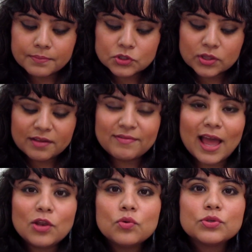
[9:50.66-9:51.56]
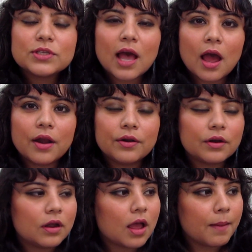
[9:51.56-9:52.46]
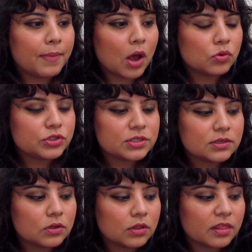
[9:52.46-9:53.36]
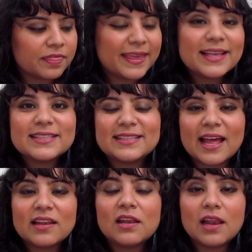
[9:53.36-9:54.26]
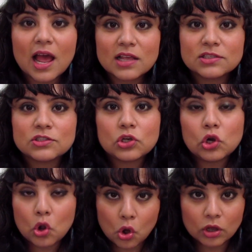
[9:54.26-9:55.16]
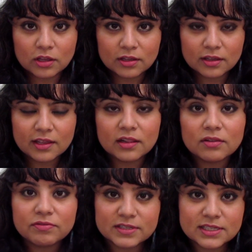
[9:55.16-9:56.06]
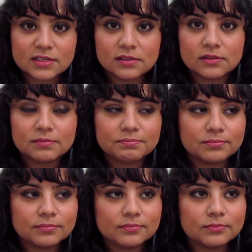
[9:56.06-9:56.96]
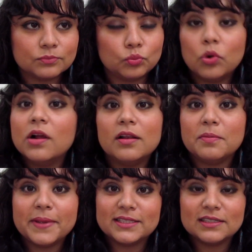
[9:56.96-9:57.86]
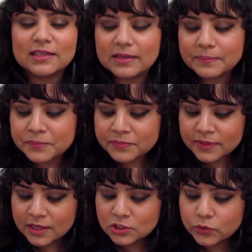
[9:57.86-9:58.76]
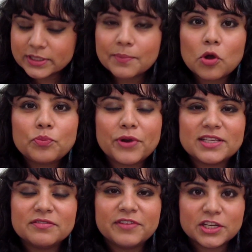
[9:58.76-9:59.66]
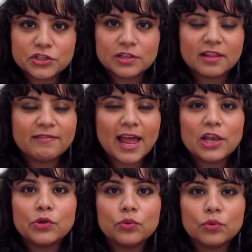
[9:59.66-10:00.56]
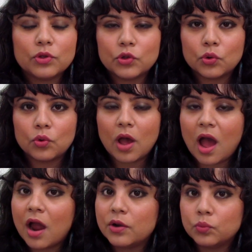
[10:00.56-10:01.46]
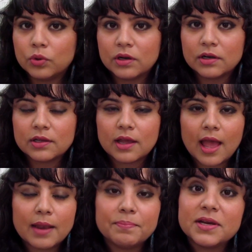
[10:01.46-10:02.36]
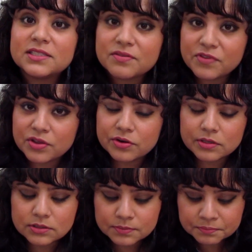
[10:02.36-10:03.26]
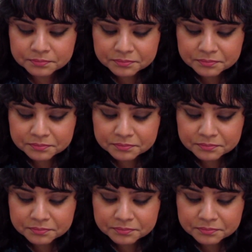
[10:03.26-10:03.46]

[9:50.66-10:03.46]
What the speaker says: So their values are about things that last long in the physical world, basically. So it's about preservation. They value, you know, hard work and perseverance.